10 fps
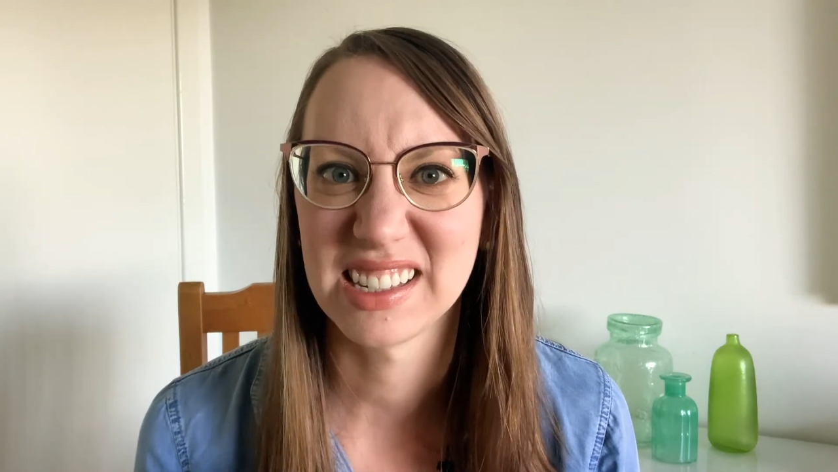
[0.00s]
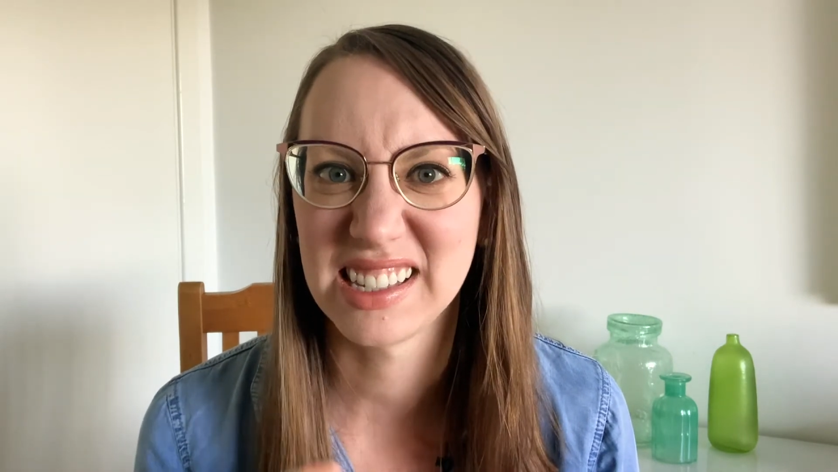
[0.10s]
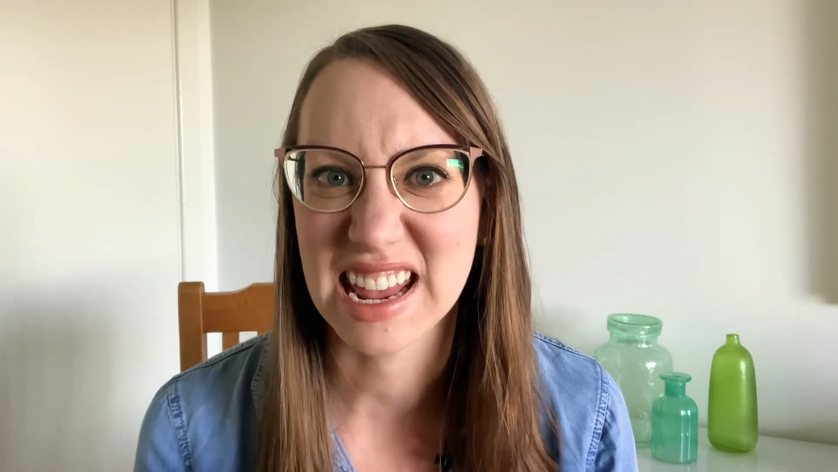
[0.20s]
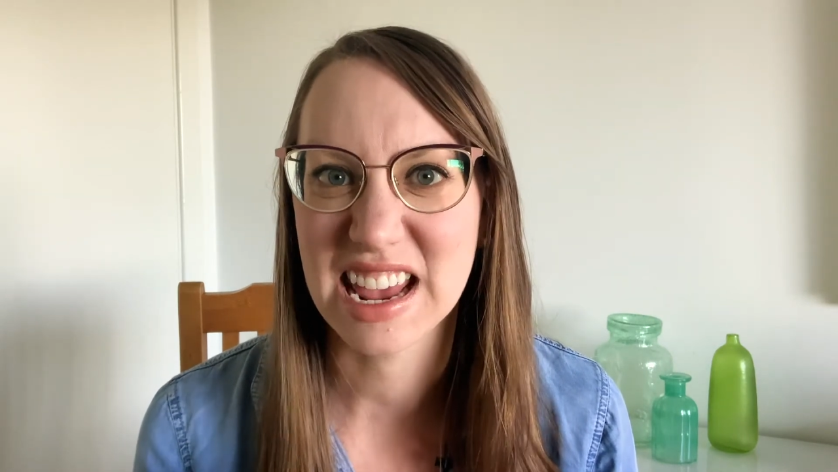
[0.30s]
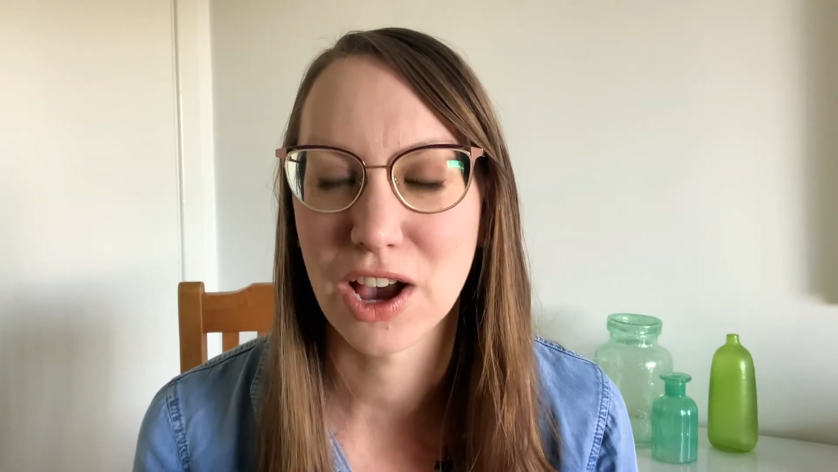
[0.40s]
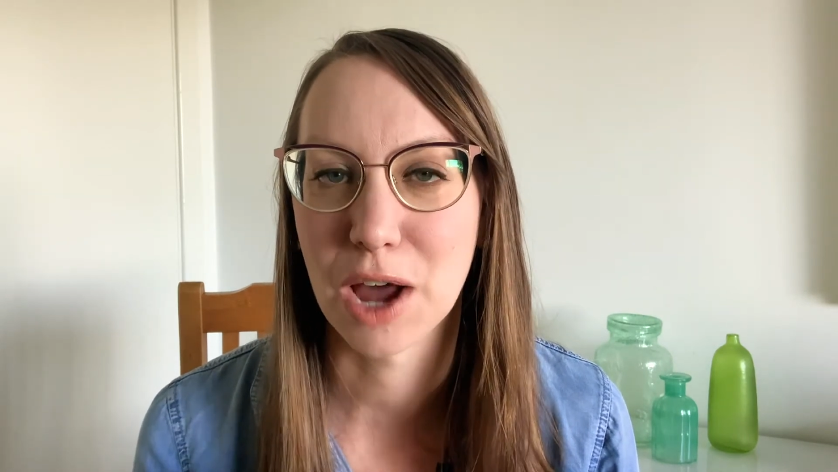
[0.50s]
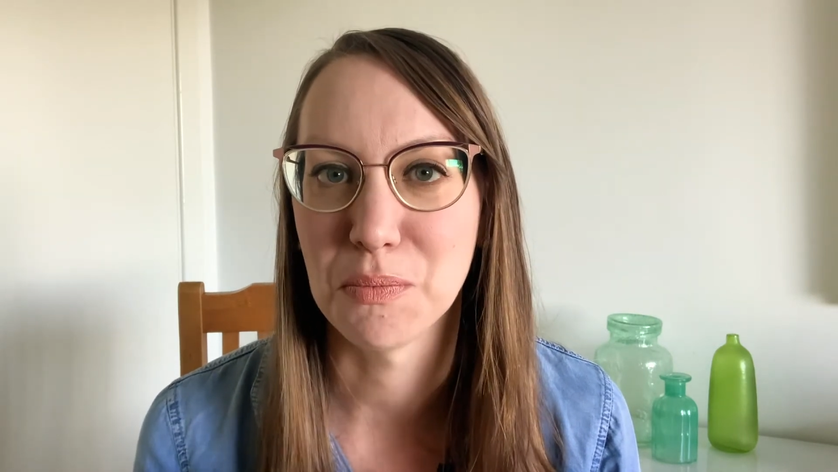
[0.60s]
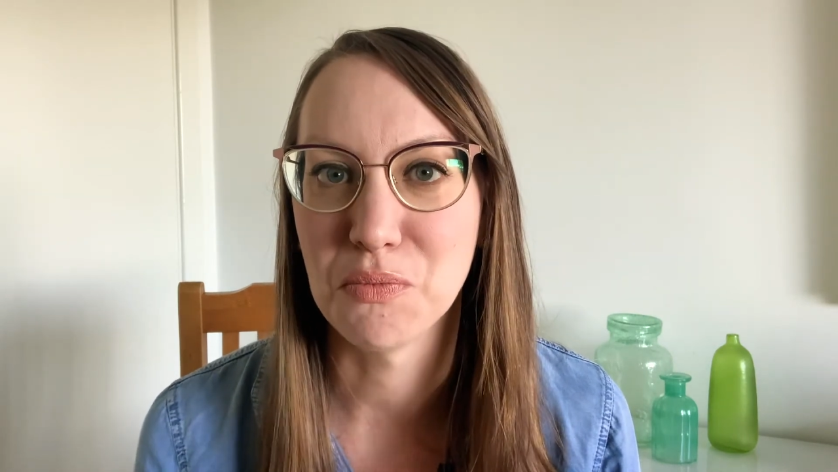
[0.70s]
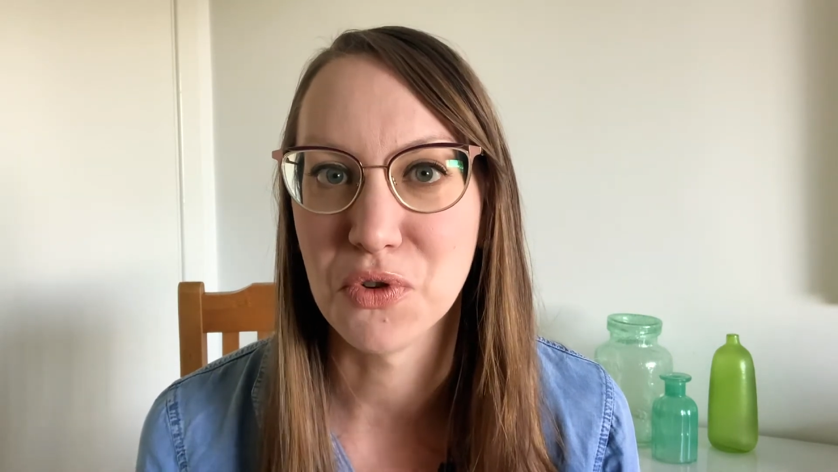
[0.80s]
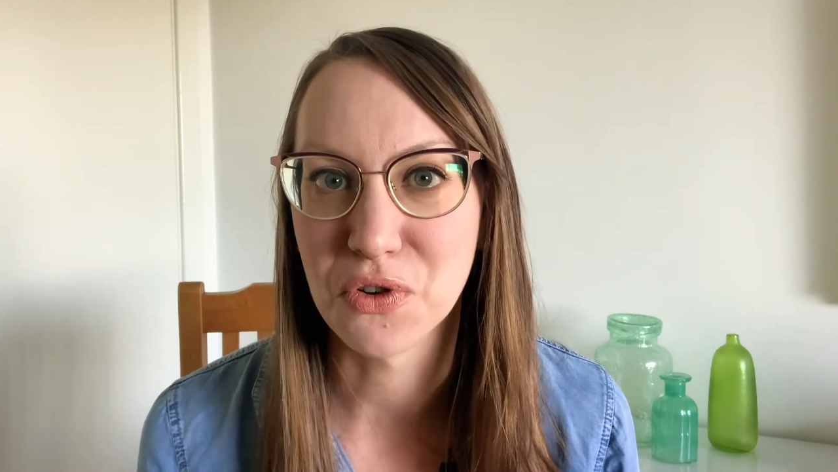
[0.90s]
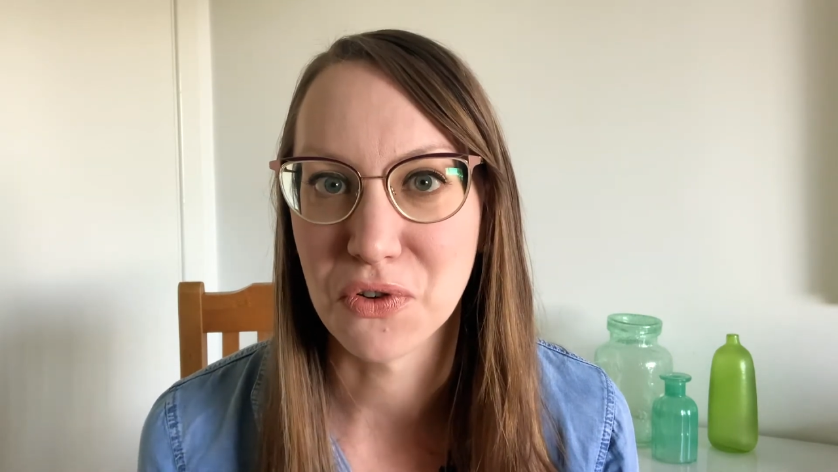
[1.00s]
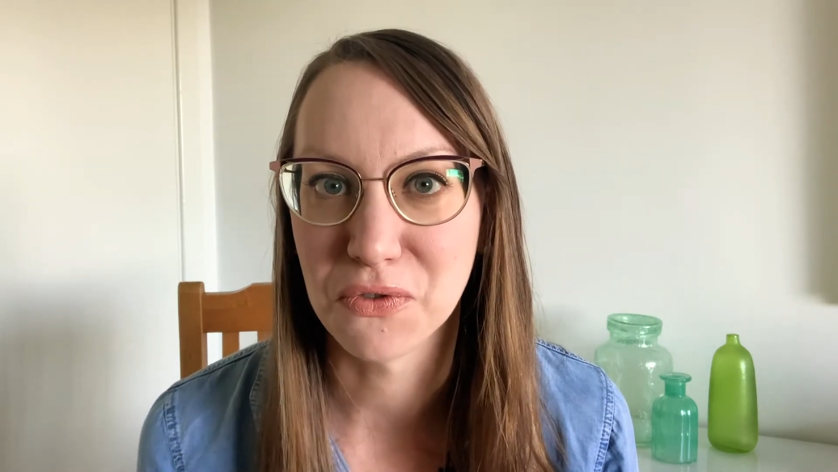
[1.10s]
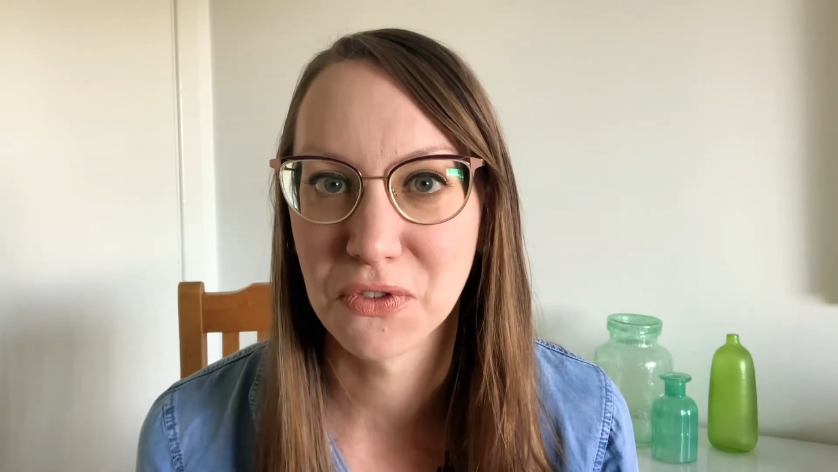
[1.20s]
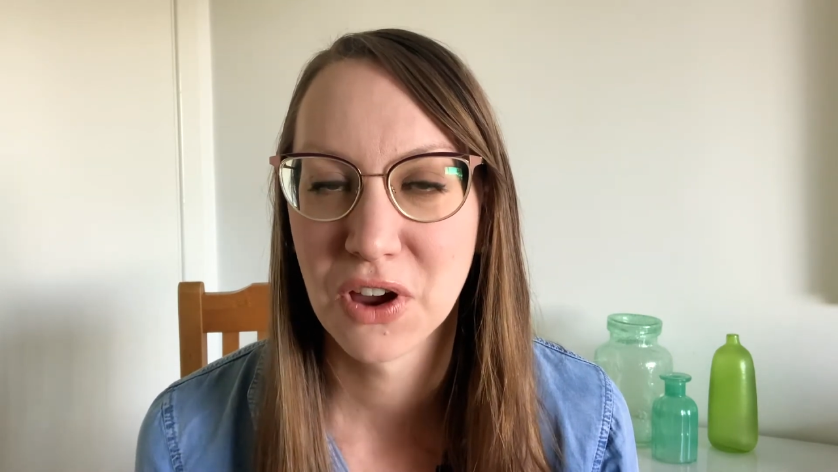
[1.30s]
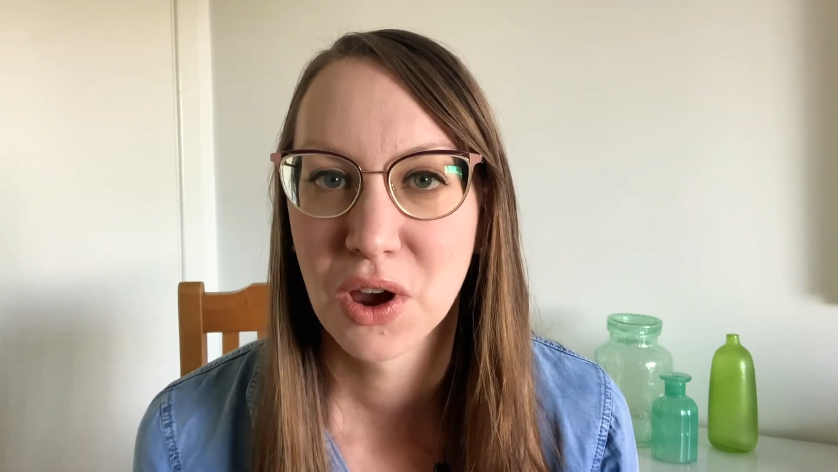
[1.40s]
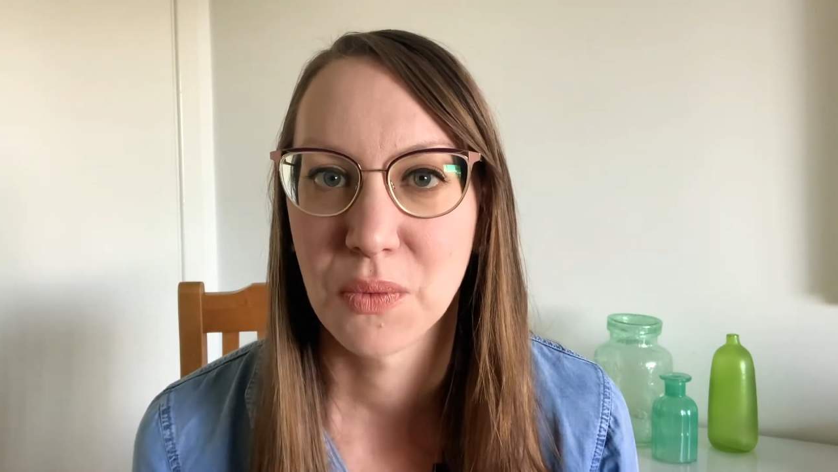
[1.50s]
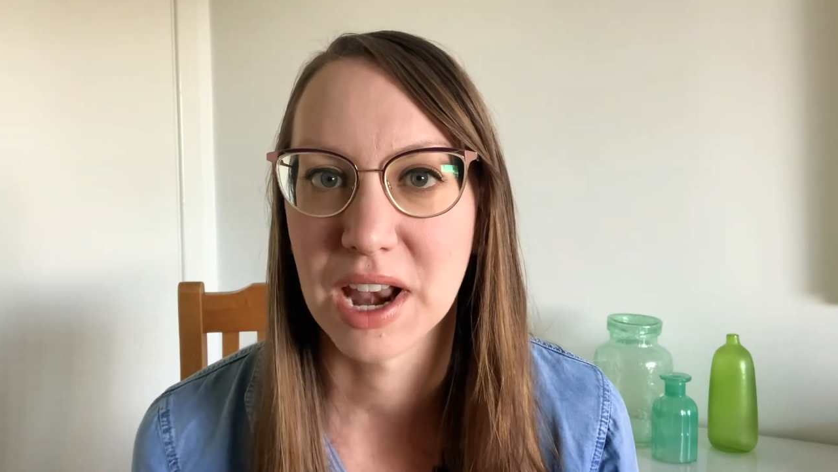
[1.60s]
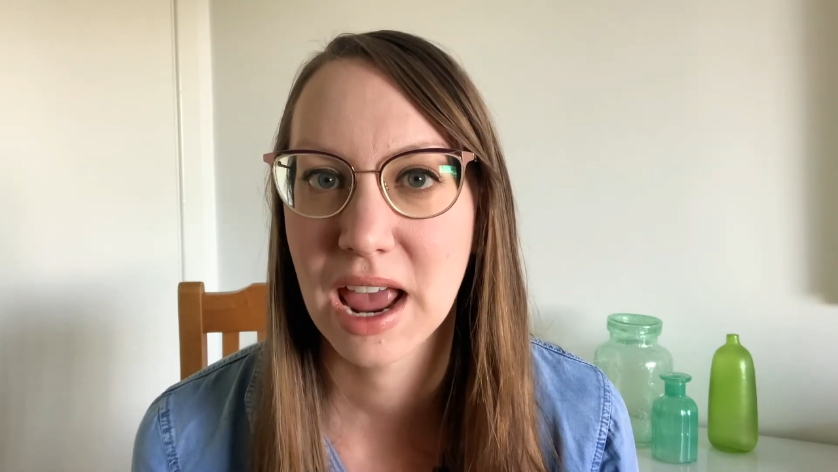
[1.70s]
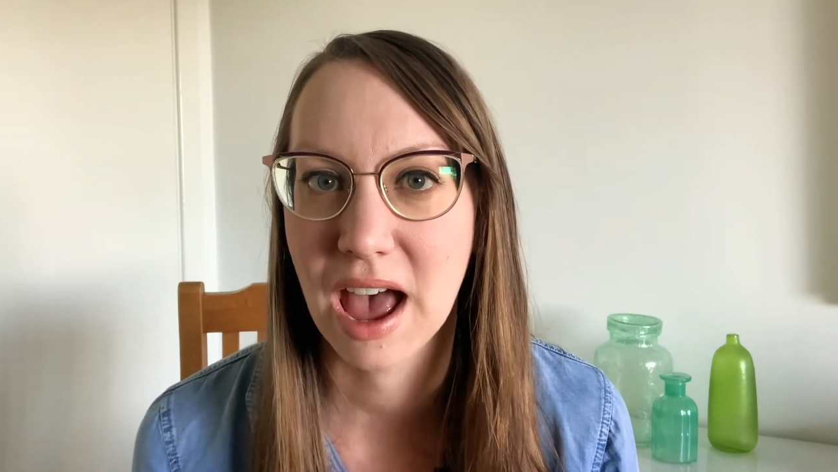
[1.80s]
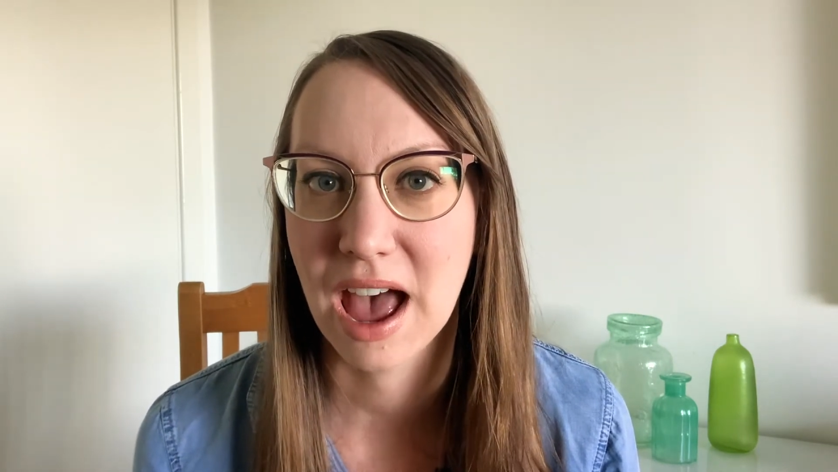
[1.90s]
seeing God move when